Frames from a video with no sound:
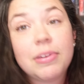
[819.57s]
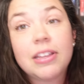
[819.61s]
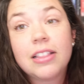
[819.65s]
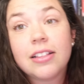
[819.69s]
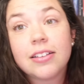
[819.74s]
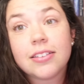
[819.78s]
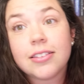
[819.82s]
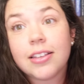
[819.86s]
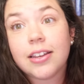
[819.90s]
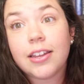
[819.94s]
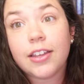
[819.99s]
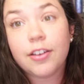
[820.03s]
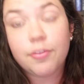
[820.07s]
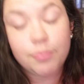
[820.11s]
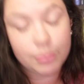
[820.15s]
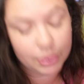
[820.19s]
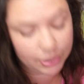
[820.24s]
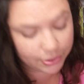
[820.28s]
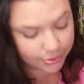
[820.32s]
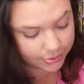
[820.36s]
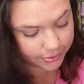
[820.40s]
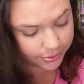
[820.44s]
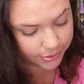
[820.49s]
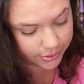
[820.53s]
The City of
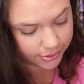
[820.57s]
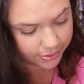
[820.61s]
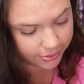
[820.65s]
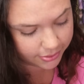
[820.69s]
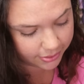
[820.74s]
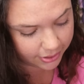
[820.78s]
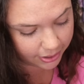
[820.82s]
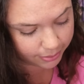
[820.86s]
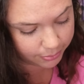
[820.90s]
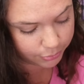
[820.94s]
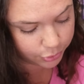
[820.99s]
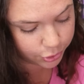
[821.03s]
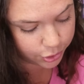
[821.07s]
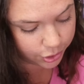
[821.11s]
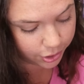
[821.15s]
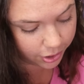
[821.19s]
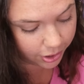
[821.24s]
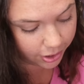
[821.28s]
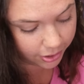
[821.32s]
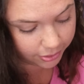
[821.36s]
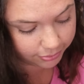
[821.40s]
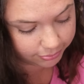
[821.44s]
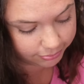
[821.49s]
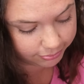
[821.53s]
Bones, I'm
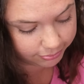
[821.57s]
sure.